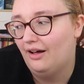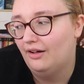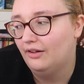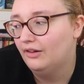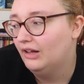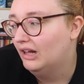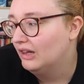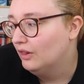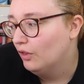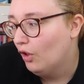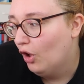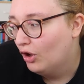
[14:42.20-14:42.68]

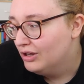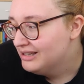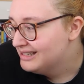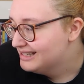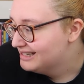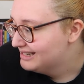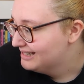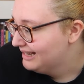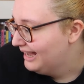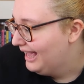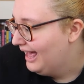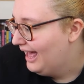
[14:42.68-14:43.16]
a
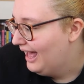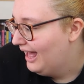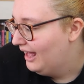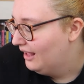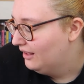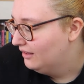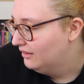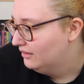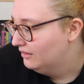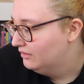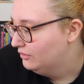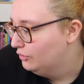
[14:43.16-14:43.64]
lost
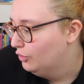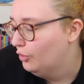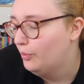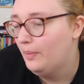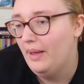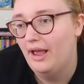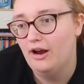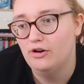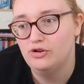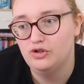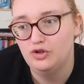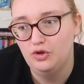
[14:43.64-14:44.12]
cat? No,
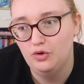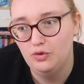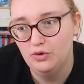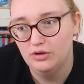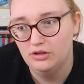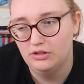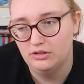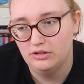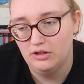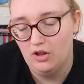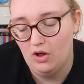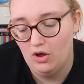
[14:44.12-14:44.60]
Perdu
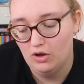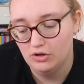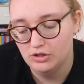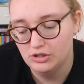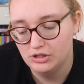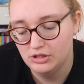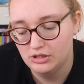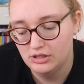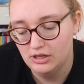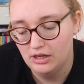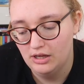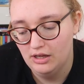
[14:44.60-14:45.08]
is
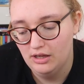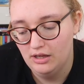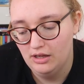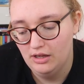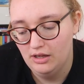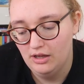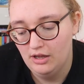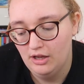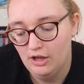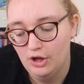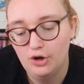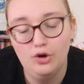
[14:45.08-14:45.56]
lost.
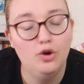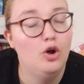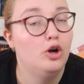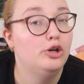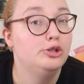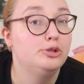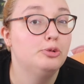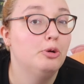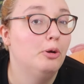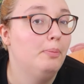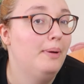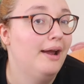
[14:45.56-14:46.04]

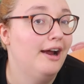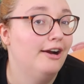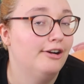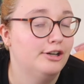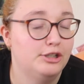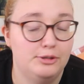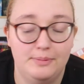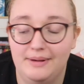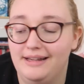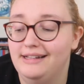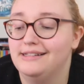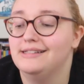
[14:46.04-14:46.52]
Not sure what
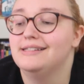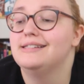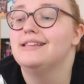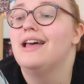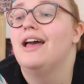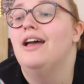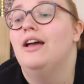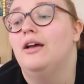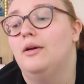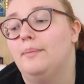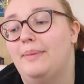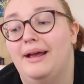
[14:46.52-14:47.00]
perche means.
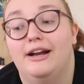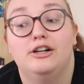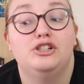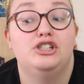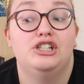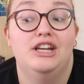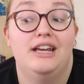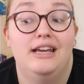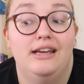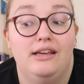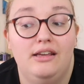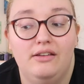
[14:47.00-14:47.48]

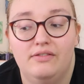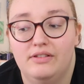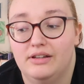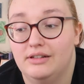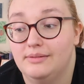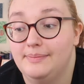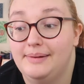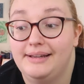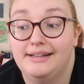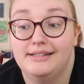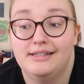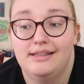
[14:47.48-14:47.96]
Perche
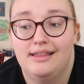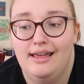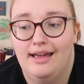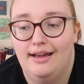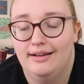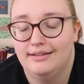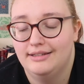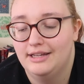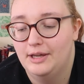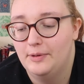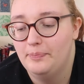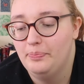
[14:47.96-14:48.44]
even, because of the
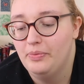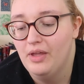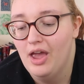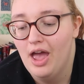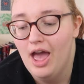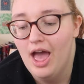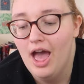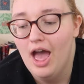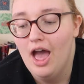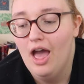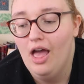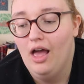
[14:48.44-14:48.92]
accent.
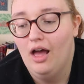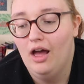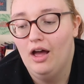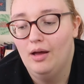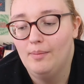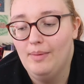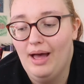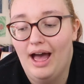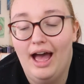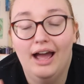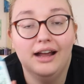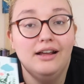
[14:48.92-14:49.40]

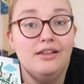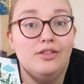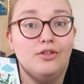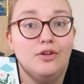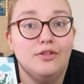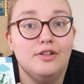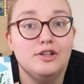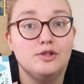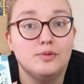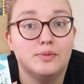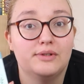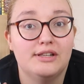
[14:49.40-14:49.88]
I
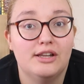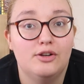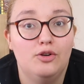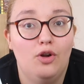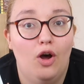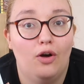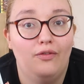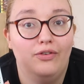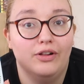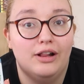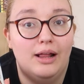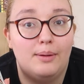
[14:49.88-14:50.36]
thought this was a
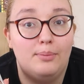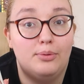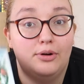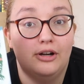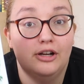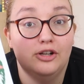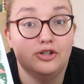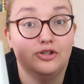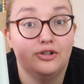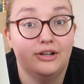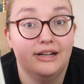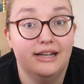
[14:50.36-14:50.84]
novel. I'm
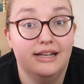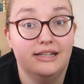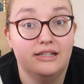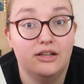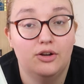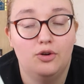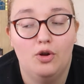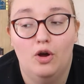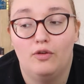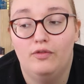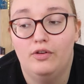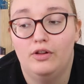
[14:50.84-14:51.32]
pretty sure it is
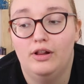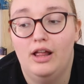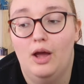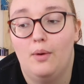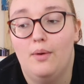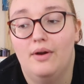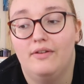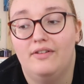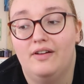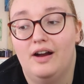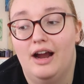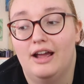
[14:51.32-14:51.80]
a novel.
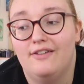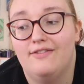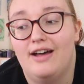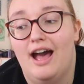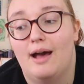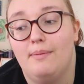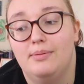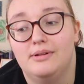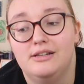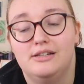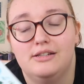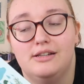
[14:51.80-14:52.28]
However, I've
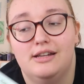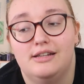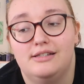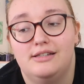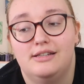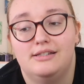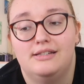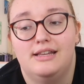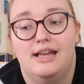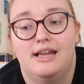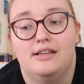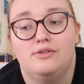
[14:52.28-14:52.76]
happened, as
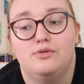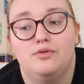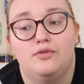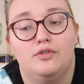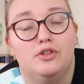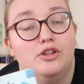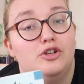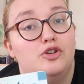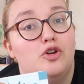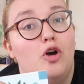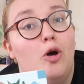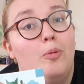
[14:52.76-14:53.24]
it says over
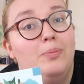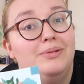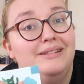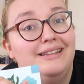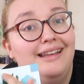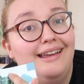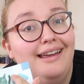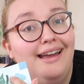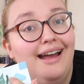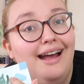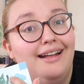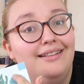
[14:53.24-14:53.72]
the top,
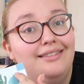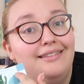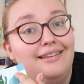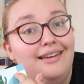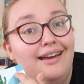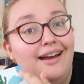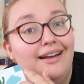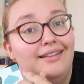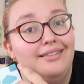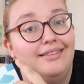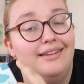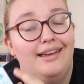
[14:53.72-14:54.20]

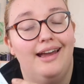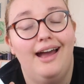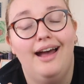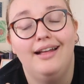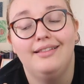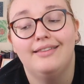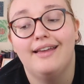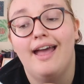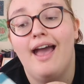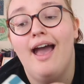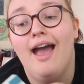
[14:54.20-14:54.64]
théâtre,